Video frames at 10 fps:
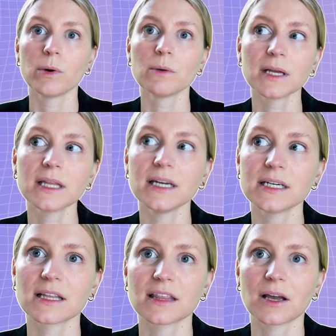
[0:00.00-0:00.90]
We really
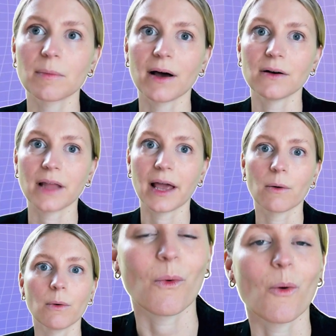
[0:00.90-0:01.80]
need to think about
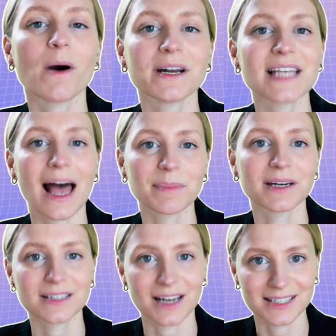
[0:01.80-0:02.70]
what is
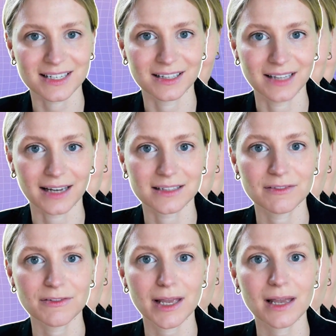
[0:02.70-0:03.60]
happening to us
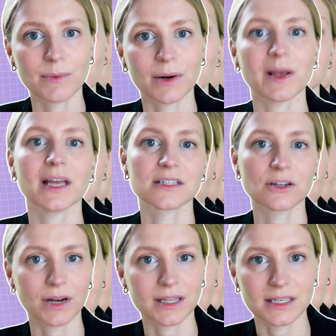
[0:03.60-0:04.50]
collectively when we
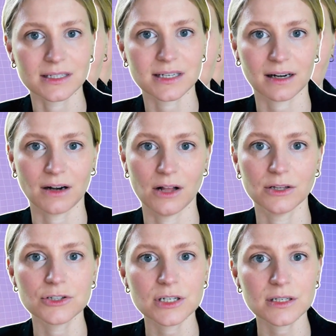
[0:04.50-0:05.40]
integrate these
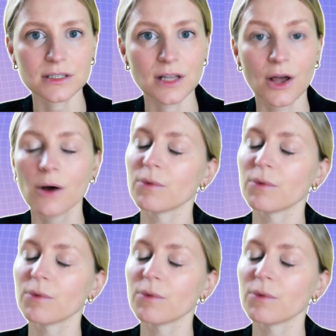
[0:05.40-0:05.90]
technologies